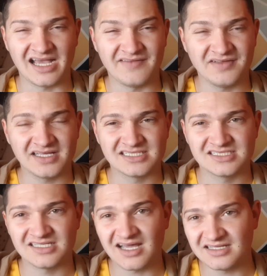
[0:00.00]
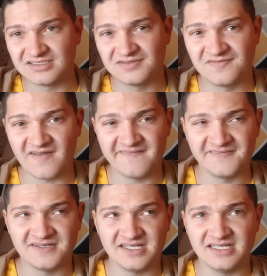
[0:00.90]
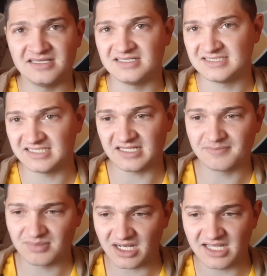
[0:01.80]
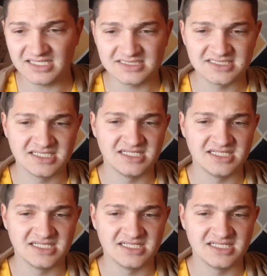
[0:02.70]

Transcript: having a slight favorite in the set plays.